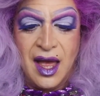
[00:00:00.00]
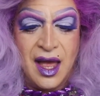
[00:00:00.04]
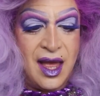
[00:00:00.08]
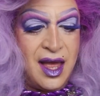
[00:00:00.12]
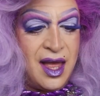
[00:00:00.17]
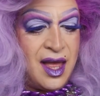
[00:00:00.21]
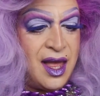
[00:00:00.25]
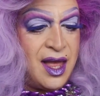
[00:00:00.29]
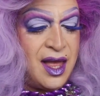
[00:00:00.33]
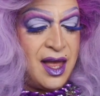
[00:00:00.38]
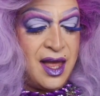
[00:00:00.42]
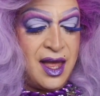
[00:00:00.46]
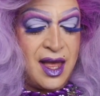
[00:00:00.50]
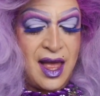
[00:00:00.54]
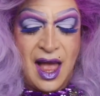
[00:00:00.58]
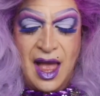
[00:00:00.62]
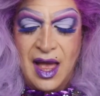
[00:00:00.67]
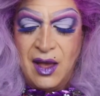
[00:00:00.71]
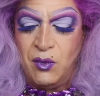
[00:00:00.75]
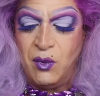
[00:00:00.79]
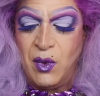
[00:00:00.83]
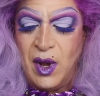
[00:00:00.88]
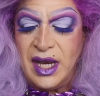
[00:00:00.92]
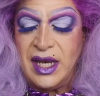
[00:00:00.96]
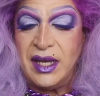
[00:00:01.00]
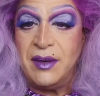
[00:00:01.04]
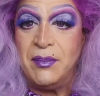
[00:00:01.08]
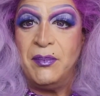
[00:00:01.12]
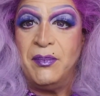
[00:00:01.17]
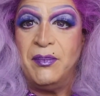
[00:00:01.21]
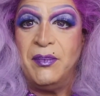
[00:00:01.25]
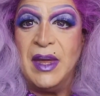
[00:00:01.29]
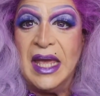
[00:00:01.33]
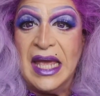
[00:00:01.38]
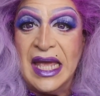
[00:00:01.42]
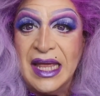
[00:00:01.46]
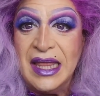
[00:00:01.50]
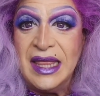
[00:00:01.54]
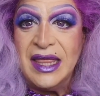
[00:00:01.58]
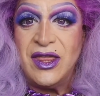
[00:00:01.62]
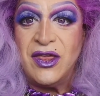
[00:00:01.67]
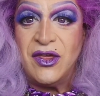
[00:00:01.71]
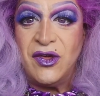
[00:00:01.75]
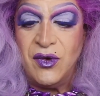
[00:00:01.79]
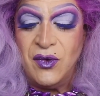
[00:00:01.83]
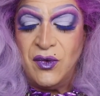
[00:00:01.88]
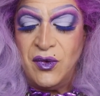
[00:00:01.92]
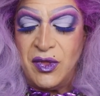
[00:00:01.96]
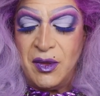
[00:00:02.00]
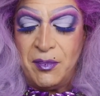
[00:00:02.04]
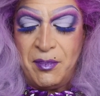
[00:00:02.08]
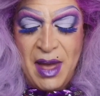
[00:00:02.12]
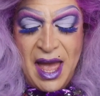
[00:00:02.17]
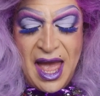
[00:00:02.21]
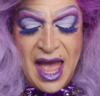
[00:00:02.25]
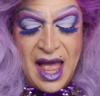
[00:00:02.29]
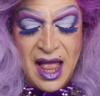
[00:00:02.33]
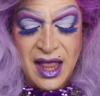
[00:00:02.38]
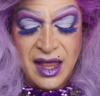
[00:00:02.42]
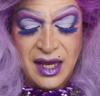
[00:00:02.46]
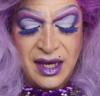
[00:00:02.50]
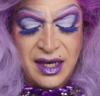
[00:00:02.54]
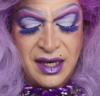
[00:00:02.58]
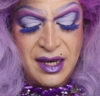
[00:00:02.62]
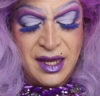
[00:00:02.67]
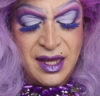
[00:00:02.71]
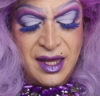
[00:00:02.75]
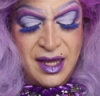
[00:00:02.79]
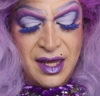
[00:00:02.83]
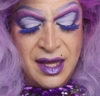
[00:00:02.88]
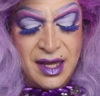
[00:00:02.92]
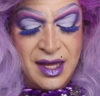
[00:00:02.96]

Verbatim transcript: Uh, I went into the palette